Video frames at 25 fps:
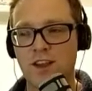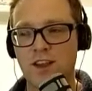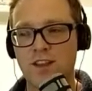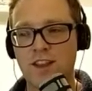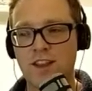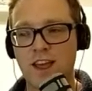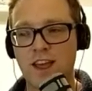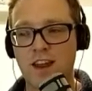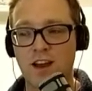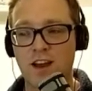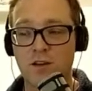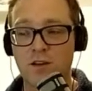
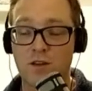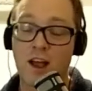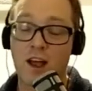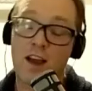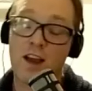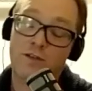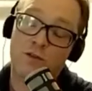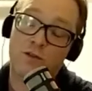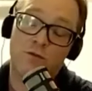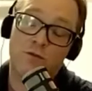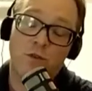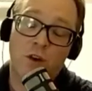and then I'll I
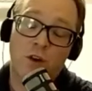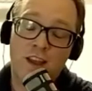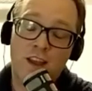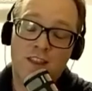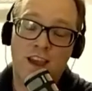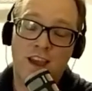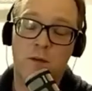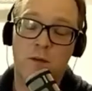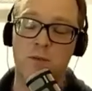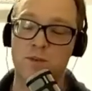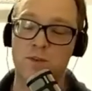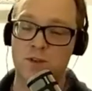have to write
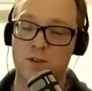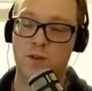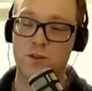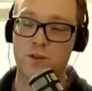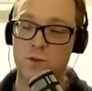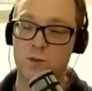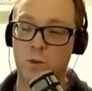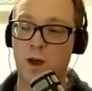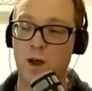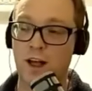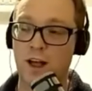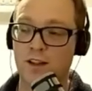the episode
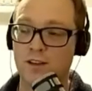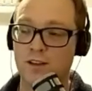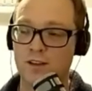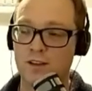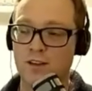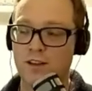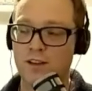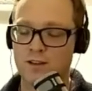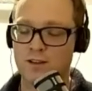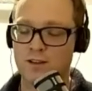as well.